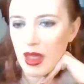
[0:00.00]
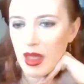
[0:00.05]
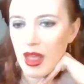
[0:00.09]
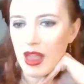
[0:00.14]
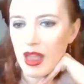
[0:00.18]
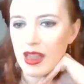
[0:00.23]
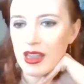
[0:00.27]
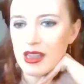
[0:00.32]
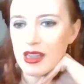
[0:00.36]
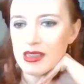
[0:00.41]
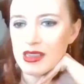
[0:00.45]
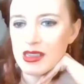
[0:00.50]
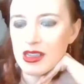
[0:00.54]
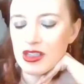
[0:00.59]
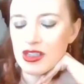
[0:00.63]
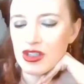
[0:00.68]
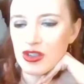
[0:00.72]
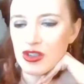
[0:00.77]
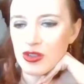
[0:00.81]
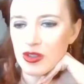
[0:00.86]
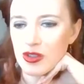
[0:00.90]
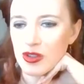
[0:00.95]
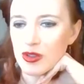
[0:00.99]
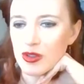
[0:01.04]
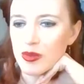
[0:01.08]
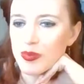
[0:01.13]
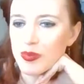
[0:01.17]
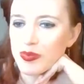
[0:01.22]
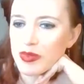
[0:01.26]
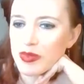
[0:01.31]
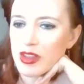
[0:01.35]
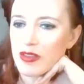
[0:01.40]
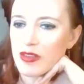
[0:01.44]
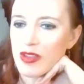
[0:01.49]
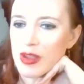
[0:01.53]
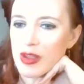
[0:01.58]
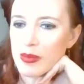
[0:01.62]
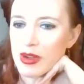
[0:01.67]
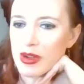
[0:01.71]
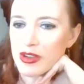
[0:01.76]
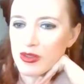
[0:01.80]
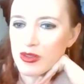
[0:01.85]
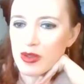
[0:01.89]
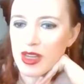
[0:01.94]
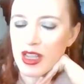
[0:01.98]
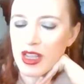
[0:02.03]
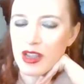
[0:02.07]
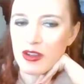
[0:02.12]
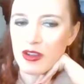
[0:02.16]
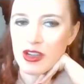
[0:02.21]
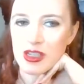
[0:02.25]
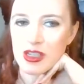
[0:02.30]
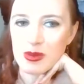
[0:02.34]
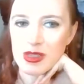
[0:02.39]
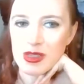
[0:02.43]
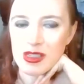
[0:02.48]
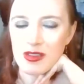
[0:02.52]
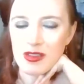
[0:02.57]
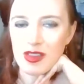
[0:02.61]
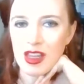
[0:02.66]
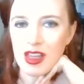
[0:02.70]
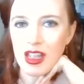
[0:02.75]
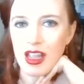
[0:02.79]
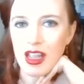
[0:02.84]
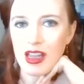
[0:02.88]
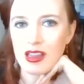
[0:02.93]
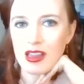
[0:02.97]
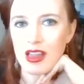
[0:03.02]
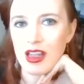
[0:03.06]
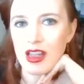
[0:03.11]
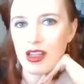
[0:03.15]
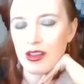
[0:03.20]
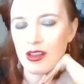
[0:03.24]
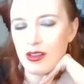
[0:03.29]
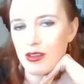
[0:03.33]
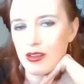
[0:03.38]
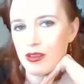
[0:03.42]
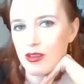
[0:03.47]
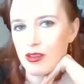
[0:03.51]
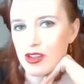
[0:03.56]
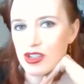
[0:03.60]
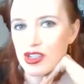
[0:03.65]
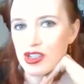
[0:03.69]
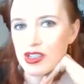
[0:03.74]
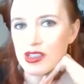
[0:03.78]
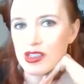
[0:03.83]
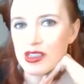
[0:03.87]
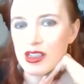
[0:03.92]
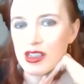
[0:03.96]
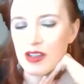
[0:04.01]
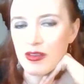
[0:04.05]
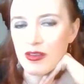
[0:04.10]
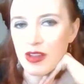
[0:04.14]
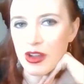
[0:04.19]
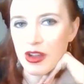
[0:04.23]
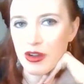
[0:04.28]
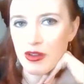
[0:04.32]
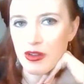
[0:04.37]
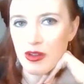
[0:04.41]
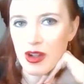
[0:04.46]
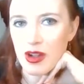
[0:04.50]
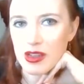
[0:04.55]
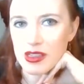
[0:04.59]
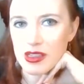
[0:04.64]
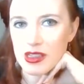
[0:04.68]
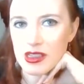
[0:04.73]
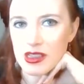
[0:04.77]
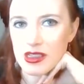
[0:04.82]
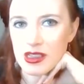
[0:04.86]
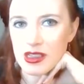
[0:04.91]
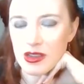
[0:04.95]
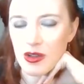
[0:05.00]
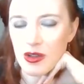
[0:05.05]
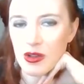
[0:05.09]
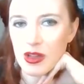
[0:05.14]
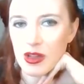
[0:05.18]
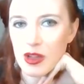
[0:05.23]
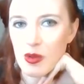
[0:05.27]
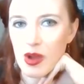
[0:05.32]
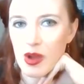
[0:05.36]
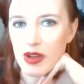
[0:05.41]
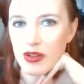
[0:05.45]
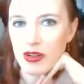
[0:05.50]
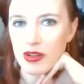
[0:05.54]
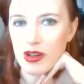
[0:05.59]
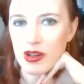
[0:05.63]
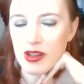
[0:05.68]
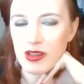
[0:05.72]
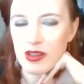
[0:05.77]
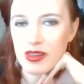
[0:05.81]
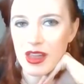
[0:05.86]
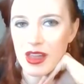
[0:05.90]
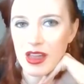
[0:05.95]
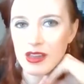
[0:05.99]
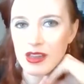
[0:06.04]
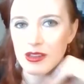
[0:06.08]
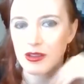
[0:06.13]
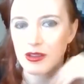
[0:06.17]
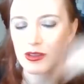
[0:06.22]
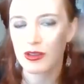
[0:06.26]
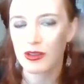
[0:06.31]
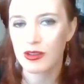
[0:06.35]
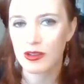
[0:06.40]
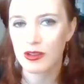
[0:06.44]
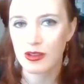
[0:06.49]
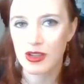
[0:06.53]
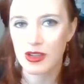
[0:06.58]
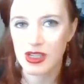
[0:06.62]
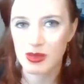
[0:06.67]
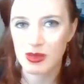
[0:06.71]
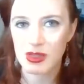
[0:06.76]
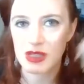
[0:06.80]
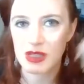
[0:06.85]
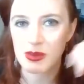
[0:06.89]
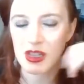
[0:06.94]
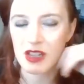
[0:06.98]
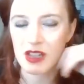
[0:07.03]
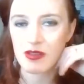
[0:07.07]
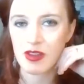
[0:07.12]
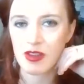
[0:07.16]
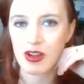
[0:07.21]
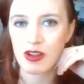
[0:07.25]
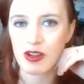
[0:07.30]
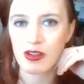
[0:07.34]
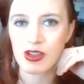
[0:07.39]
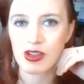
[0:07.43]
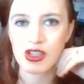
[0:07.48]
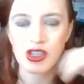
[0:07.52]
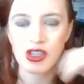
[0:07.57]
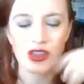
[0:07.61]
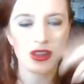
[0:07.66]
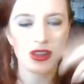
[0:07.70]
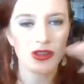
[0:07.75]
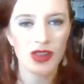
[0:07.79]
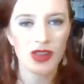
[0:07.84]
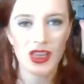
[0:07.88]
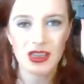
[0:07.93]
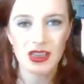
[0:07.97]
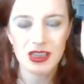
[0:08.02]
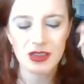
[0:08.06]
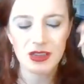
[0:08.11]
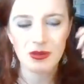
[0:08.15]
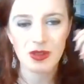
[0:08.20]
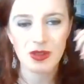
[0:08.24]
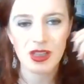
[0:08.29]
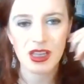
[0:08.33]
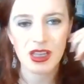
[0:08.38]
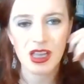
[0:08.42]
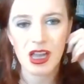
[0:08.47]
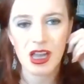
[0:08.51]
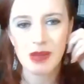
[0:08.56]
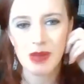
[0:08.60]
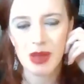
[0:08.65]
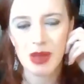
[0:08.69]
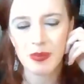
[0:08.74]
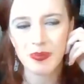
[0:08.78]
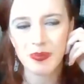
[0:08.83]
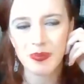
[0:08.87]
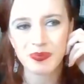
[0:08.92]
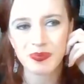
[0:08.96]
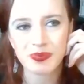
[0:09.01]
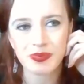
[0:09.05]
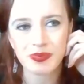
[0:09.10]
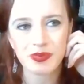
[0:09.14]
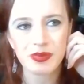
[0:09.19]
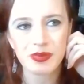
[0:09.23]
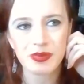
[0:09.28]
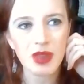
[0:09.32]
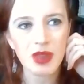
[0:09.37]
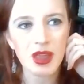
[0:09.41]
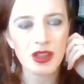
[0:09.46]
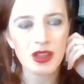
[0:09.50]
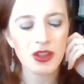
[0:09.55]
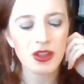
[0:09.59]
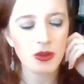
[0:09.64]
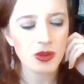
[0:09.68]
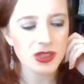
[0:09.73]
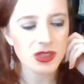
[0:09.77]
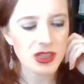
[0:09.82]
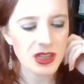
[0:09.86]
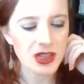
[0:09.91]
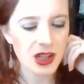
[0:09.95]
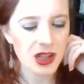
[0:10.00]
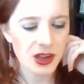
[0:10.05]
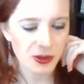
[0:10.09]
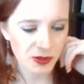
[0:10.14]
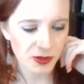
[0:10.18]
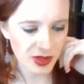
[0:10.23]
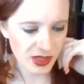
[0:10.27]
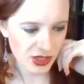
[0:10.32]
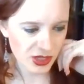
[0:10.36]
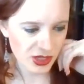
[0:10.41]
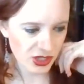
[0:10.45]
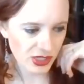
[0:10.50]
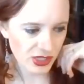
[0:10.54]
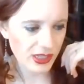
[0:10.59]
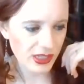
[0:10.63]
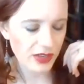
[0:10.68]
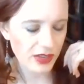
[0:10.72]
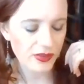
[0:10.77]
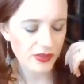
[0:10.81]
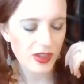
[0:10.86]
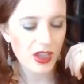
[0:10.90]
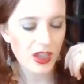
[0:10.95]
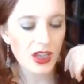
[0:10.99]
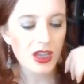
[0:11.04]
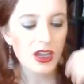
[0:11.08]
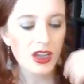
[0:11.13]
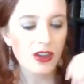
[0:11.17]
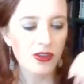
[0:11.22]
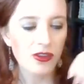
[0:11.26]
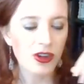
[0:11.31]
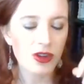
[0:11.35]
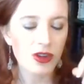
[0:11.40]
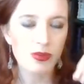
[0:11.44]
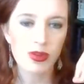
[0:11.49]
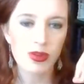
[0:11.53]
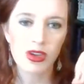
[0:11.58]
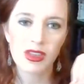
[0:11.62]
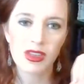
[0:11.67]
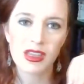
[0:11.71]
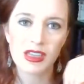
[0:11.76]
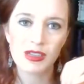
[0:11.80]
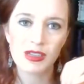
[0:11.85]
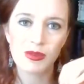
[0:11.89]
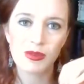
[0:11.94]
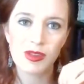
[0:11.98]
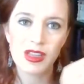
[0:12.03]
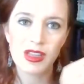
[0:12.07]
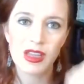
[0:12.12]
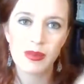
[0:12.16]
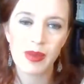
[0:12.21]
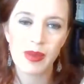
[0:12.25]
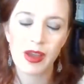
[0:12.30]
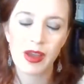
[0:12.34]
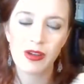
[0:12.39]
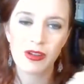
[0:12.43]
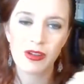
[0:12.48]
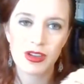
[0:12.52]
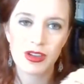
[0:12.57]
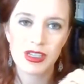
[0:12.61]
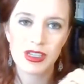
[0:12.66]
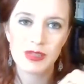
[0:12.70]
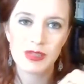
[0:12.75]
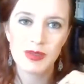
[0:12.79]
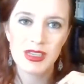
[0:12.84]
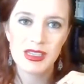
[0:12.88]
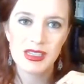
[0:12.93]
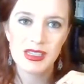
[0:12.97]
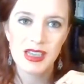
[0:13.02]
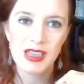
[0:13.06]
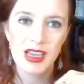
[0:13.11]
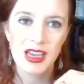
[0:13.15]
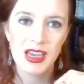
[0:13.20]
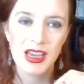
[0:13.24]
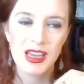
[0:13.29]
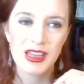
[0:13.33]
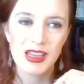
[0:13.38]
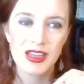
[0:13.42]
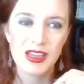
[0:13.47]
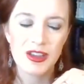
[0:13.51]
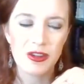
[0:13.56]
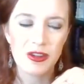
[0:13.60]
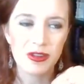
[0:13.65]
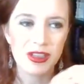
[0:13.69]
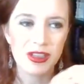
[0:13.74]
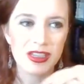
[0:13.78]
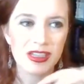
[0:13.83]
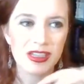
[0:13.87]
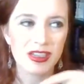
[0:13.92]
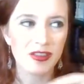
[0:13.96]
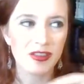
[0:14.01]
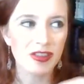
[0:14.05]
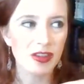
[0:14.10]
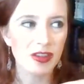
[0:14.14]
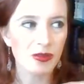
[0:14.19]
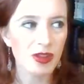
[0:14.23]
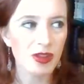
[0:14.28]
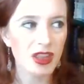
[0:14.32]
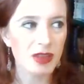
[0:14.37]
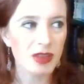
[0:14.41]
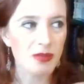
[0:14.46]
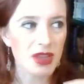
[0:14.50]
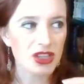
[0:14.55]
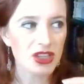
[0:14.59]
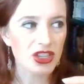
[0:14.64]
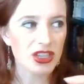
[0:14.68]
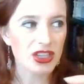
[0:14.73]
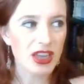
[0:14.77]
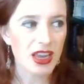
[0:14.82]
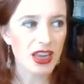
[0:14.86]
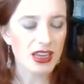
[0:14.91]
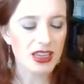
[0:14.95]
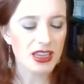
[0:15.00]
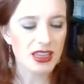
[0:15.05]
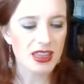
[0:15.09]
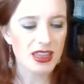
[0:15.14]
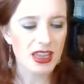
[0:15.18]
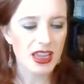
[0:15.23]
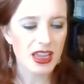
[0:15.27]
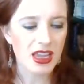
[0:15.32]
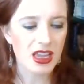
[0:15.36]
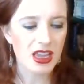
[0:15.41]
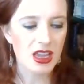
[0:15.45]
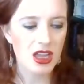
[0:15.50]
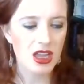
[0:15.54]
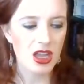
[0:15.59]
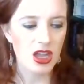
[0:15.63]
I guess it's true that vampires would hate Christmas if they hate like Christian stuff like crosses and holy water and all of that. Christmas being very Christian, though that didn't really come up. There wasn't a lot of religious stuff. For a book that's really about Christmas, the only stuff that really mentioned anything